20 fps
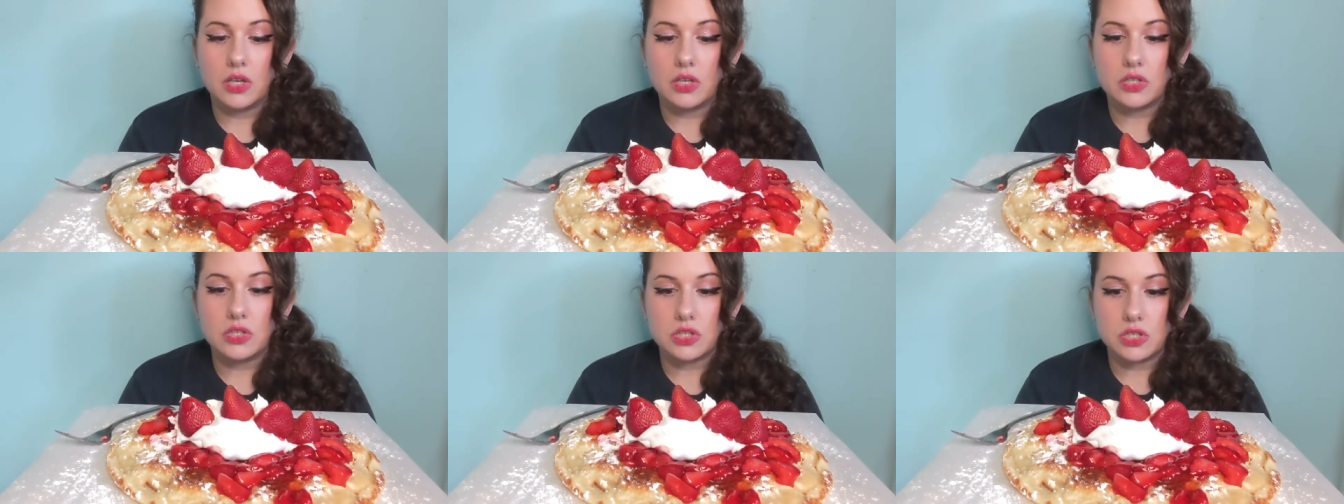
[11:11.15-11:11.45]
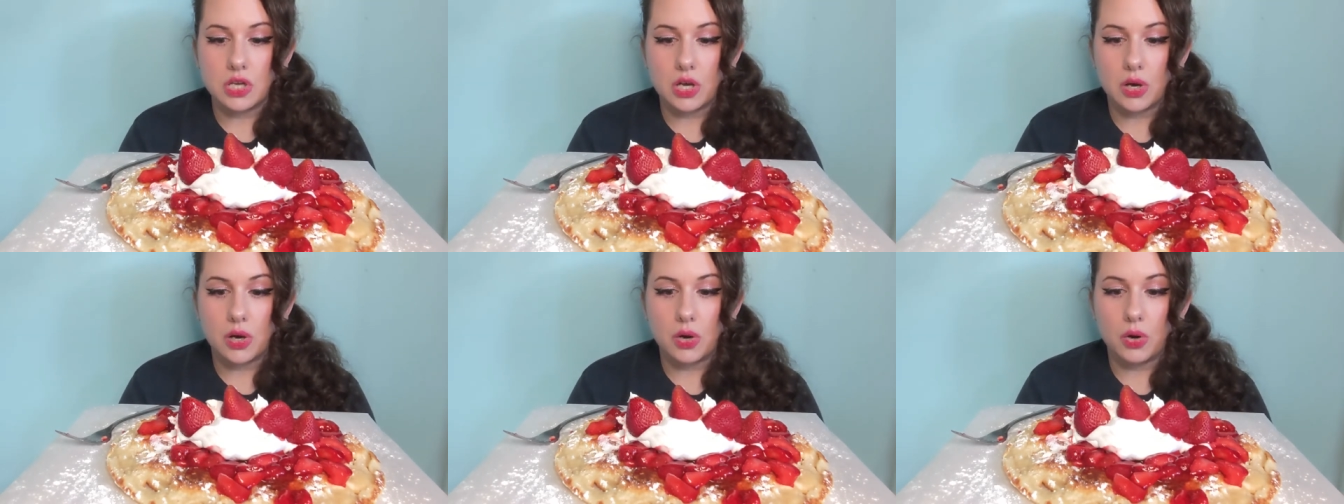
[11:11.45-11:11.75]

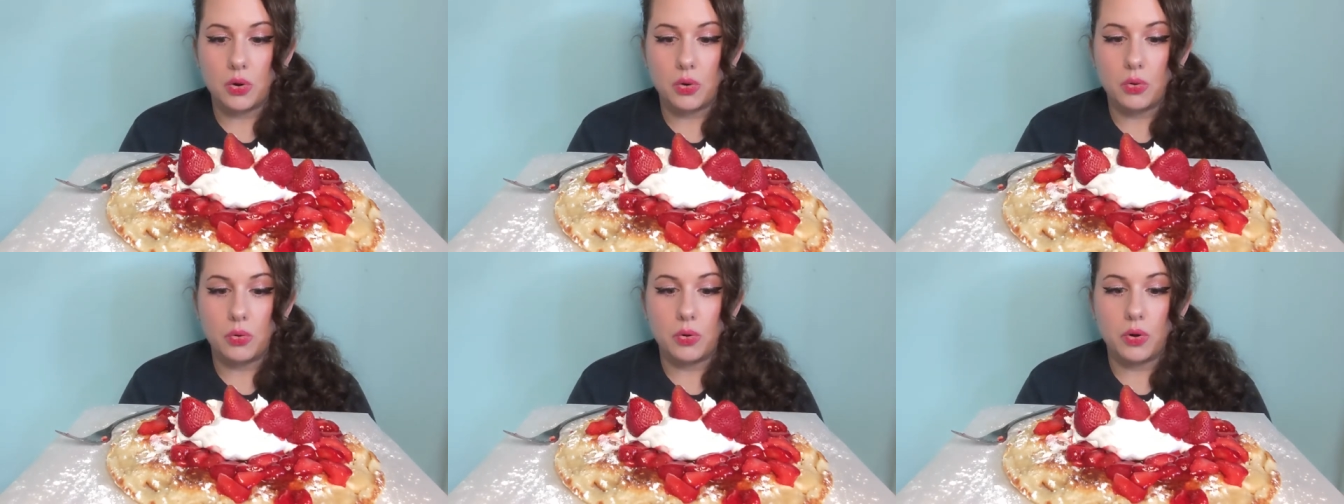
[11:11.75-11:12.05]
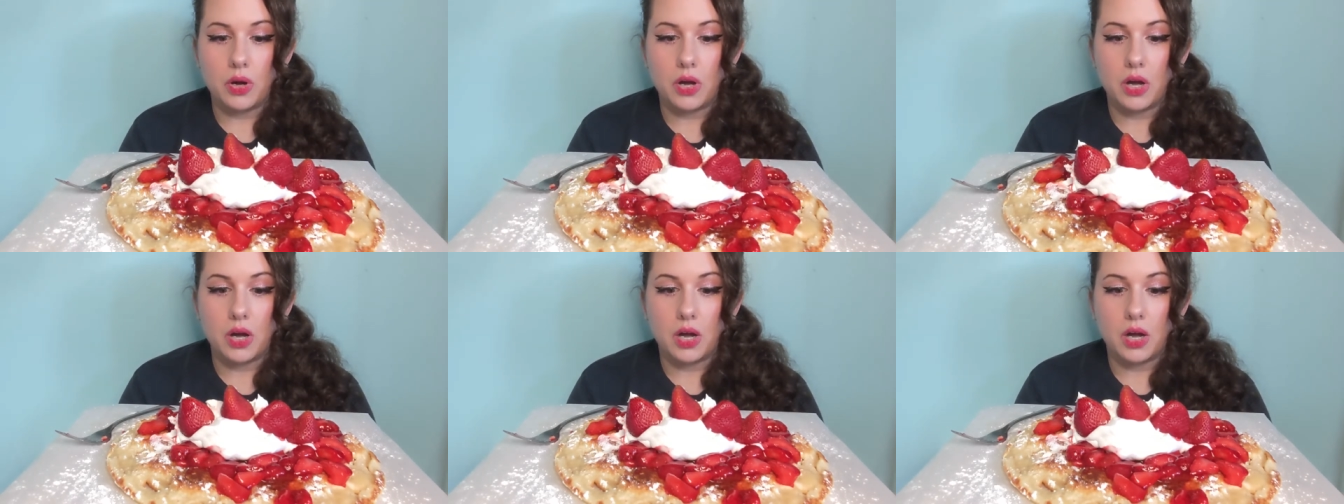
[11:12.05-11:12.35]

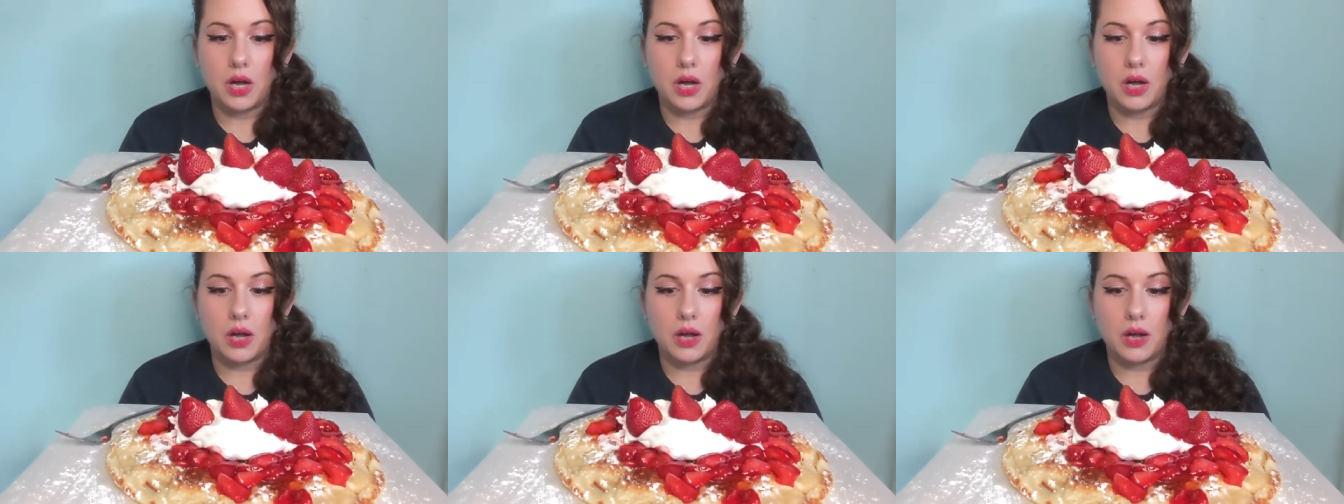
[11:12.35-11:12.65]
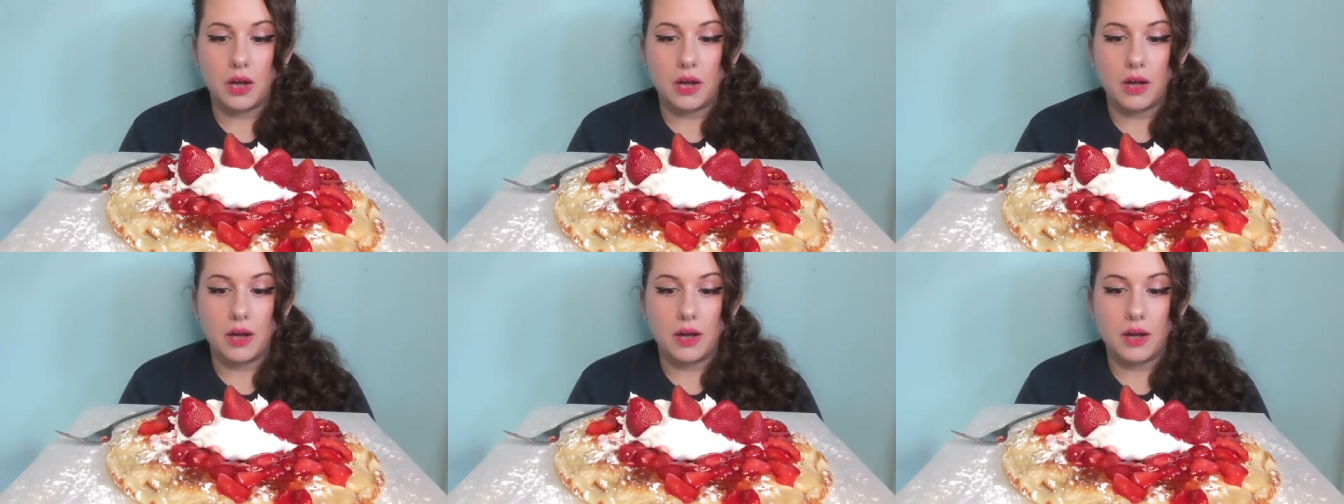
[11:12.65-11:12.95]
So
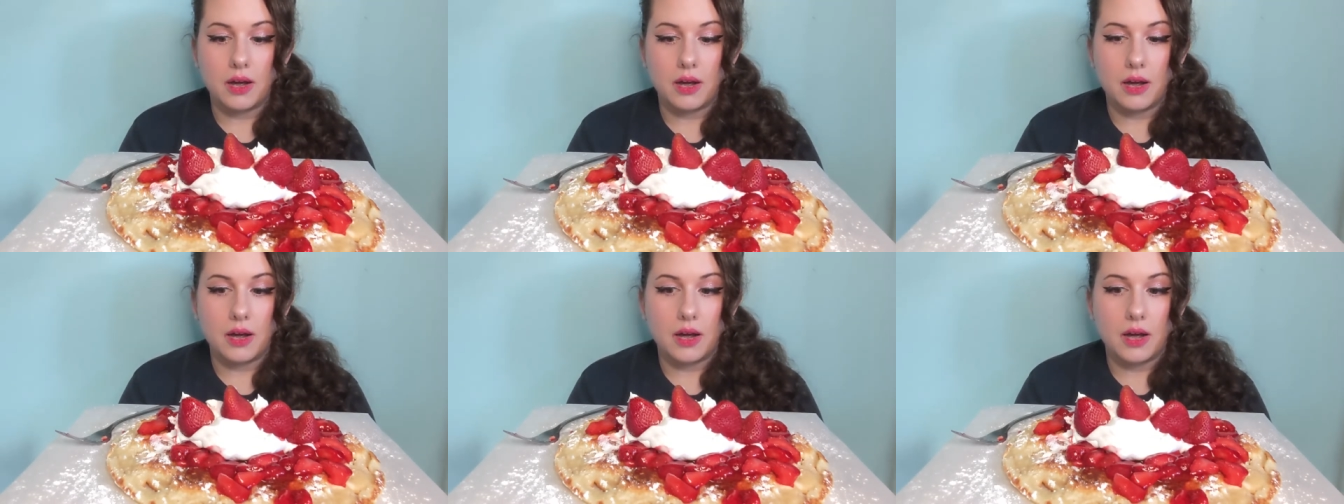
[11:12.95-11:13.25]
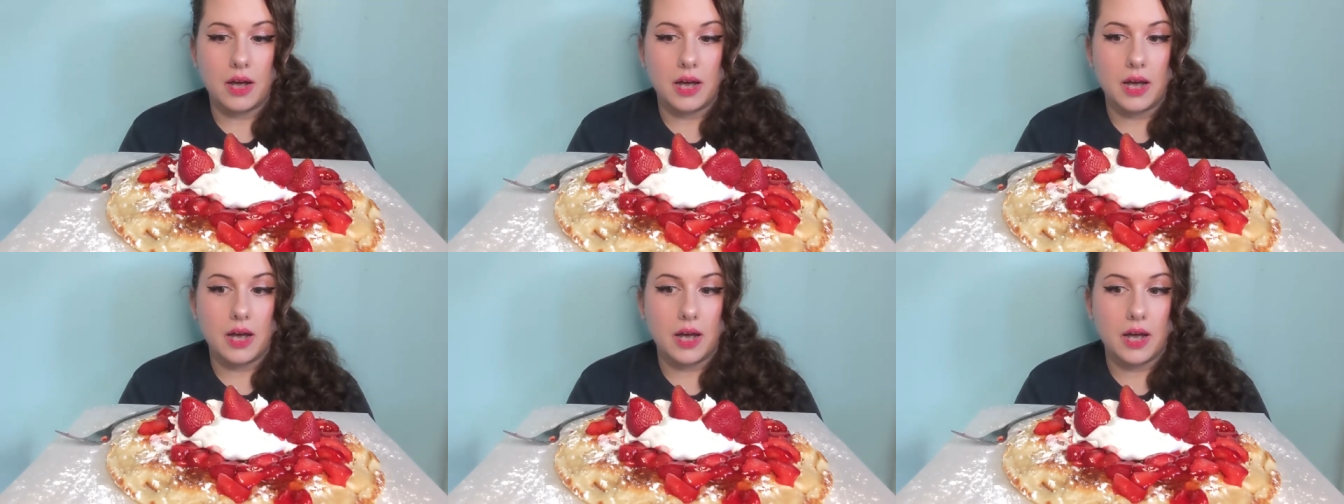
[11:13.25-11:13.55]

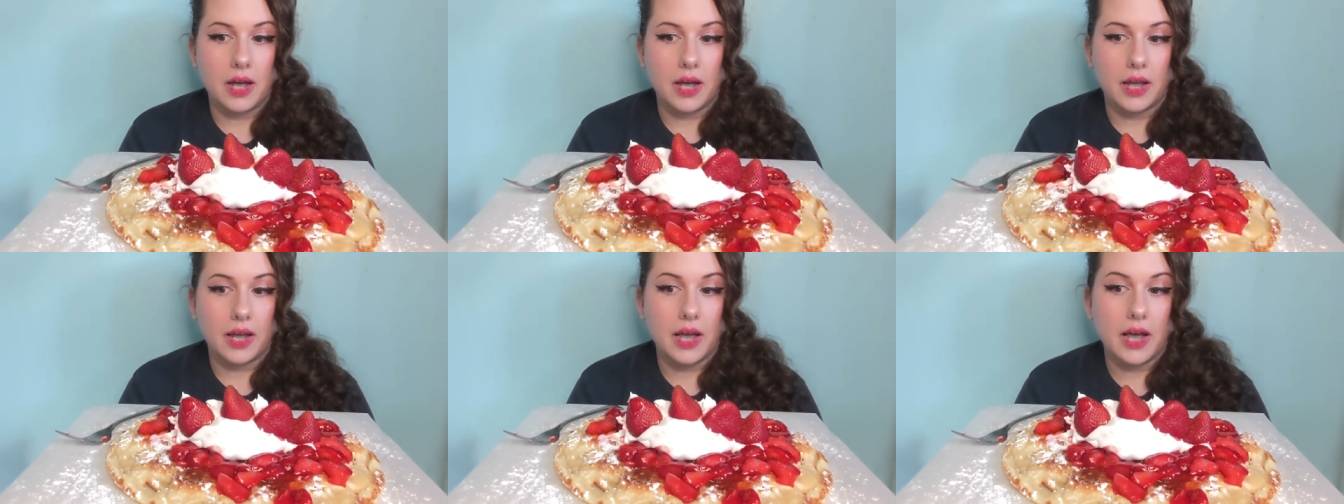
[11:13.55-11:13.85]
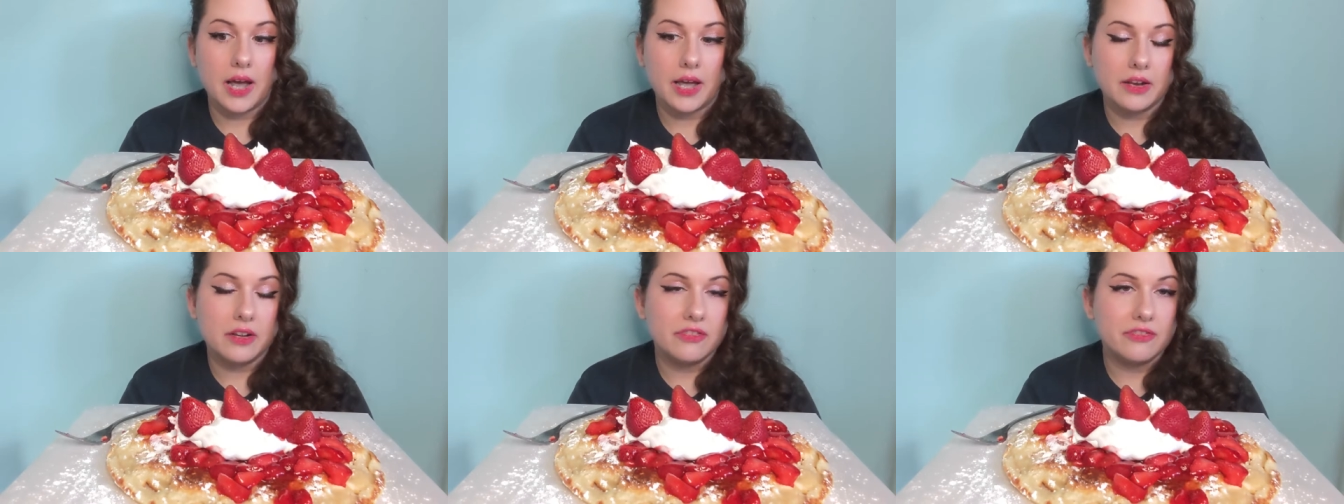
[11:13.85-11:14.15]
I
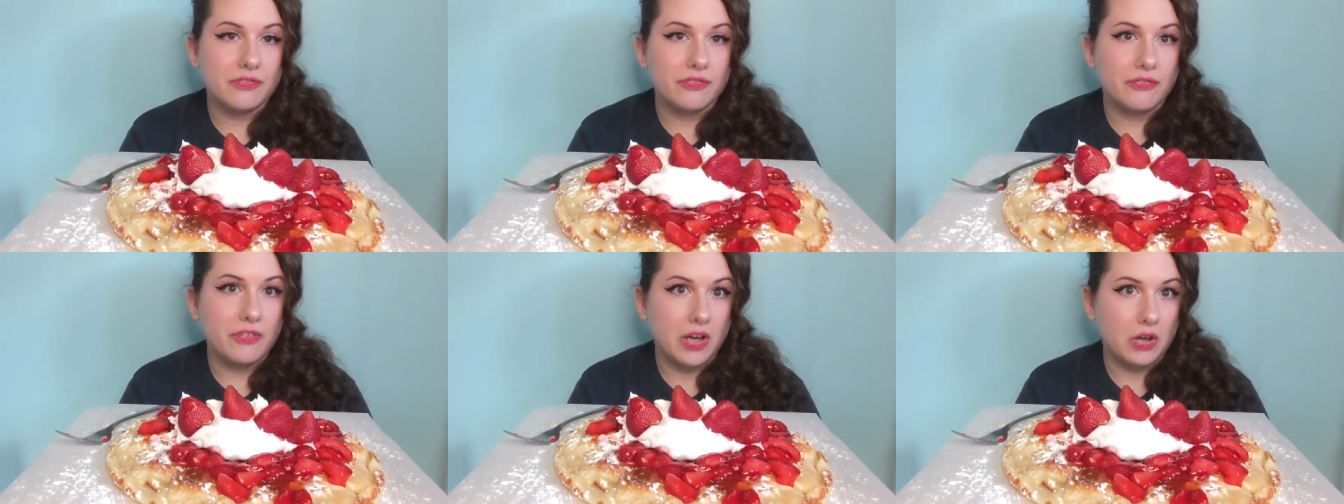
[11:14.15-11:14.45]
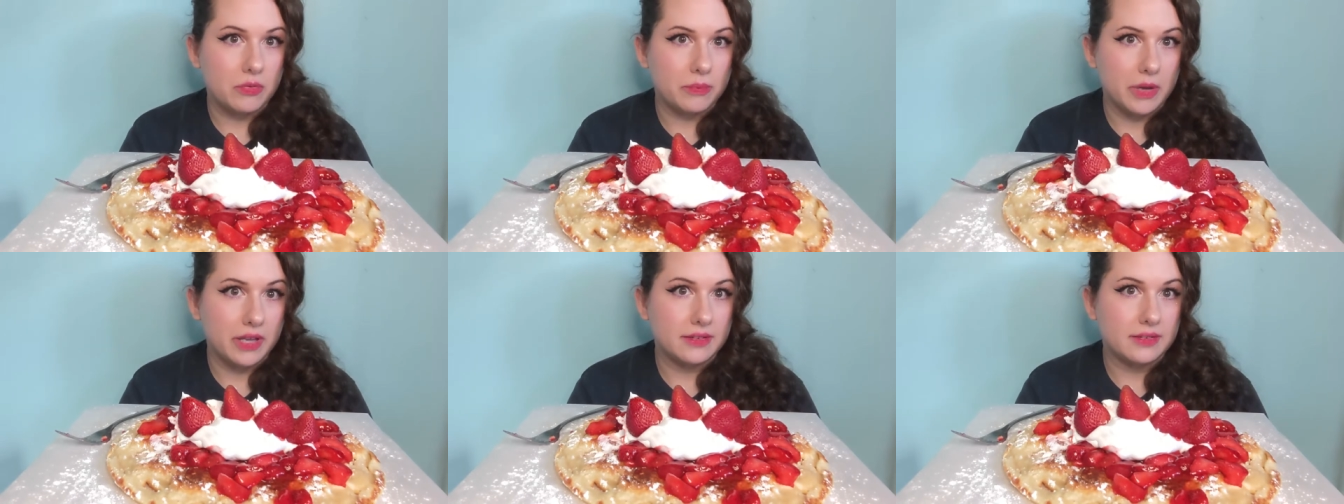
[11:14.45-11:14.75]
kind of
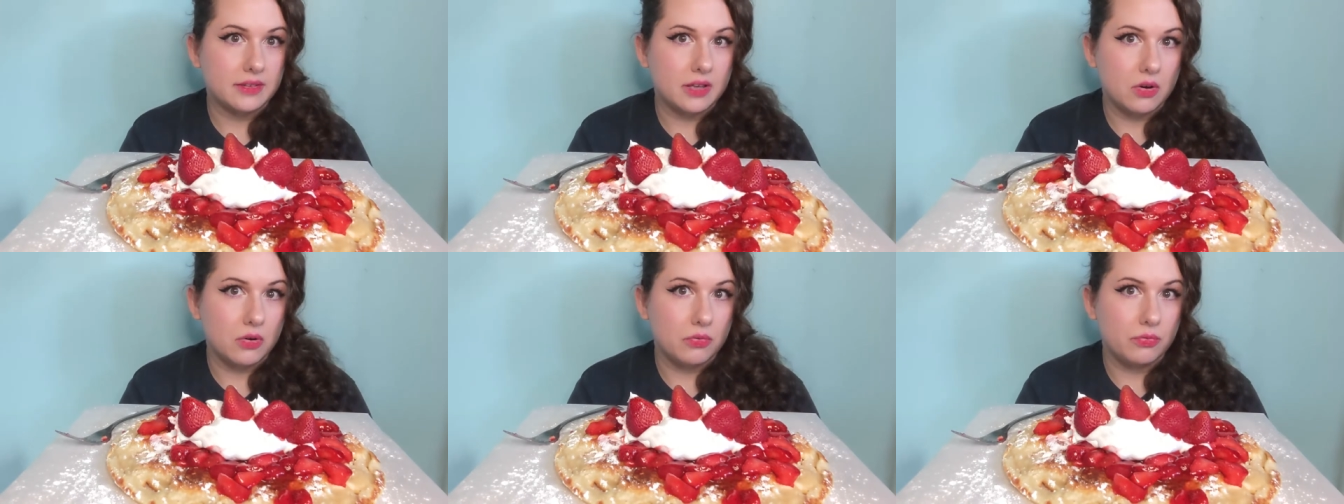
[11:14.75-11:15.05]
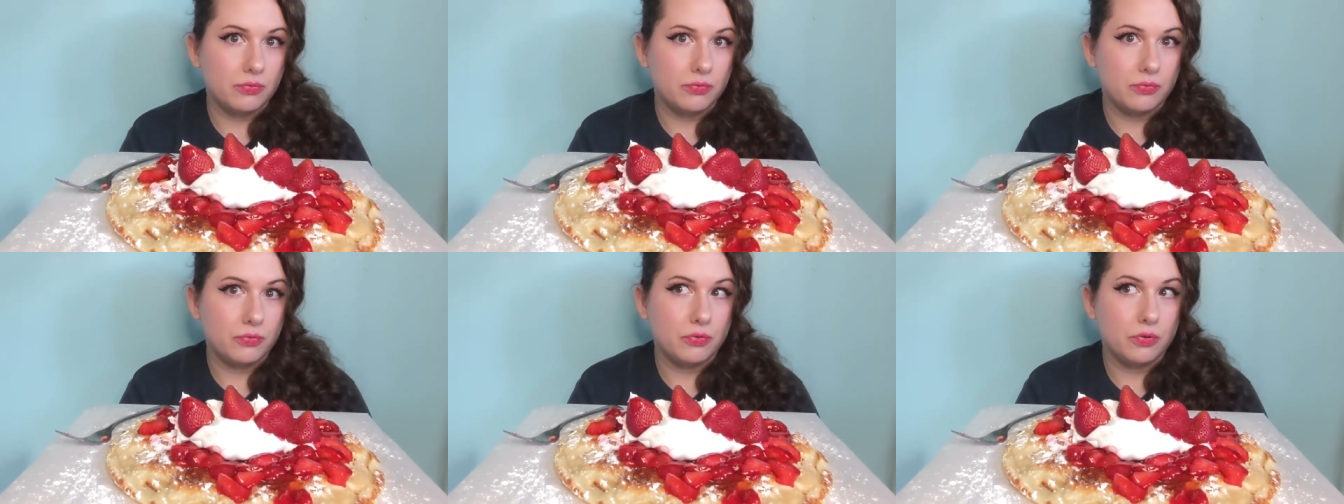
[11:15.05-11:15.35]
found
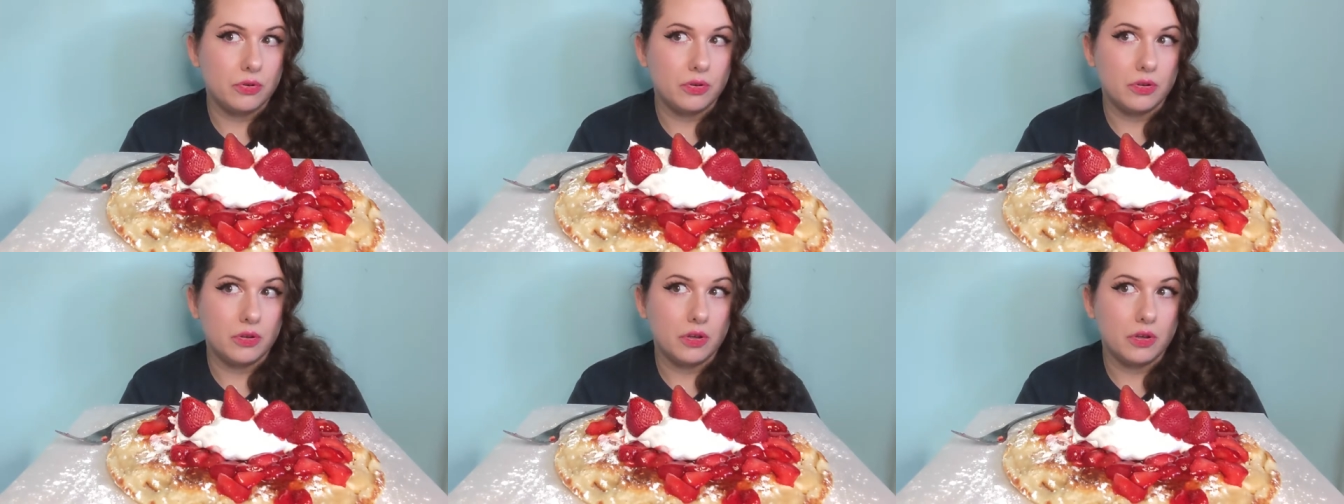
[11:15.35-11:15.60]
myself